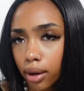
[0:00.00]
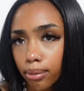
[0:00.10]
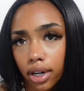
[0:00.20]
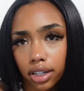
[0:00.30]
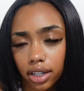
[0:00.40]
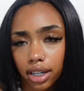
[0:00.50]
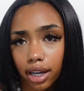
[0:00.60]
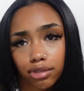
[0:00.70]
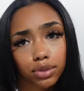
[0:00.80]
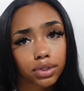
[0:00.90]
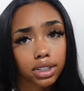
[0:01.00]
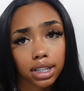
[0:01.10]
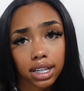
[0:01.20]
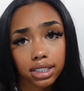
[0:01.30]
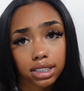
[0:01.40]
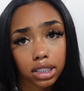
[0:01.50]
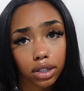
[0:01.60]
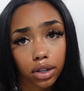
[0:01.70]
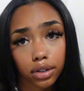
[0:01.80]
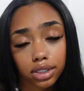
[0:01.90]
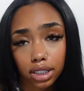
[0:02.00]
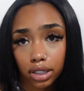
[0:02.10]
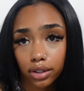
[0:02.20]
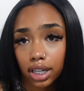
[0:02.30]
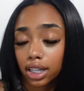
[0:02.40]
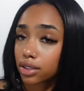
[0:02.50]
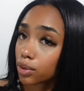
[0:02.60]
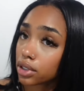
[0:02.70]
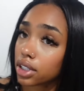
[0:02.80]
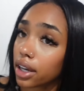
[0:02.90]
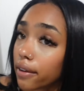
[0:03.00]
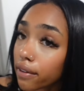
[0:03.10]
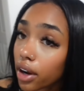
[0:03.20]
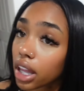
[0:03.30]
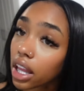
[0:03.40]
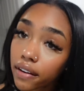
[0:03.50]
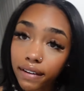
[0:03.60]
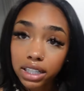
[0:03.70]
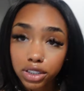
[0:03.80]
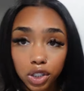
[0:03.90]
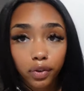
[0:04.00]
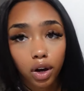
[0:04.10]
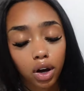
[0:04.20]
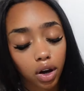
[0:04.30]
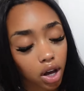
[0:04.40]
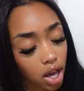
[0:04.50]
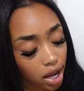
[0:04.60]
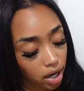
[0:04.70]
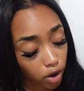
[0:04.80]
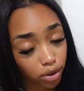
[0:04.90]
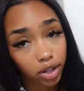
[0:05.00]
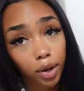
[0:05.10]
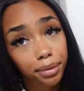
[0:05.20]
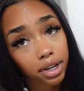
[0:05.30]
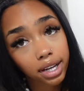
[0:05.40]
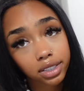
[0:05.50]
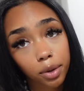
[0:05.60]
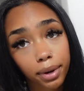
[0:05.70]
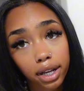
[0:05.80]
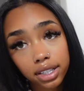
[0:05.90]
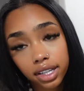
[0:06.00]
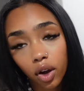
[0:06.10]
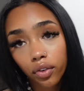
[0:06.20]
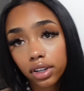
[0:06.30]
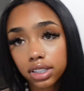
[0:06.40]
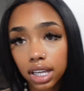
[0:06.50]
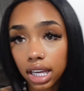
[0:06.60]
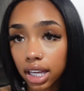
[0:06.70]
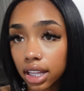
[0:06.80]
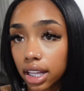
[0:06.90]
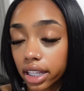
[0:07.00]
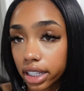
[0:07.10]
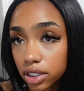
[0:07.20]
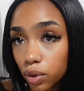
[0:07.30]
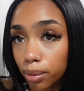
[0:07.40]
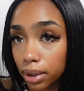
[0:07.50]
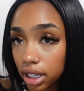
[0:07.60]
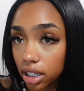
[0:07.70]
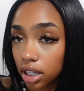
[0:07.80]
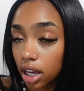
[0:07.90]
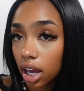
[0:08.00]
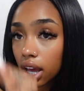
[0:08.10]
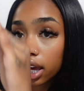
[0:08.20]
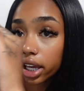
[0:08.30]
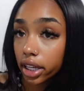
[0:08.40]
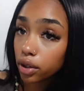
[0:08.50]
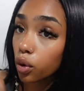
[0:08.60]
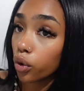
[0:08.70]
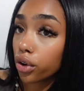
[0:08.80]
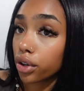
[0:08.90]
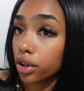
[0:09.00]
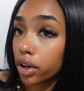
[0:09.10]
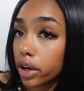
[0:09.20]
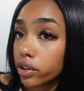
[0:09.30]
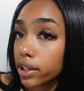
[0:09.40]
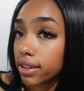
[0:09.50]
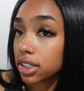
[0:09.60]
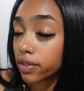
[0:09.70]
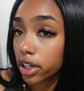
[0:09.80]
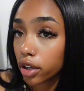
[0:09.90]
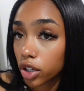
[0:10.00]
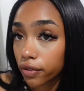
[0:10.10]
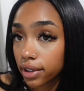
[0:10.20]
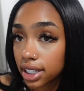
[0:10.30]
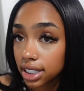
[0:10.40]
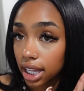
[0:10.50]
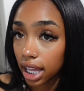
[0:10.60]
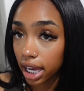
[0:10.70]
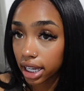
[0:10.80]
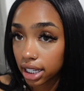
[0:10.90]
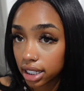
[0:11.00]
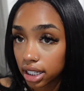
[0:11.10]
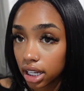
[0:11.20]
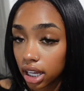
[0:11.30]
But other than that, it was really nice, you know, seeing you guys once again for another fashionable haul. I really hope you guys go buy these outfits. Again, the links will be in order underneath this video. Don't forget to like,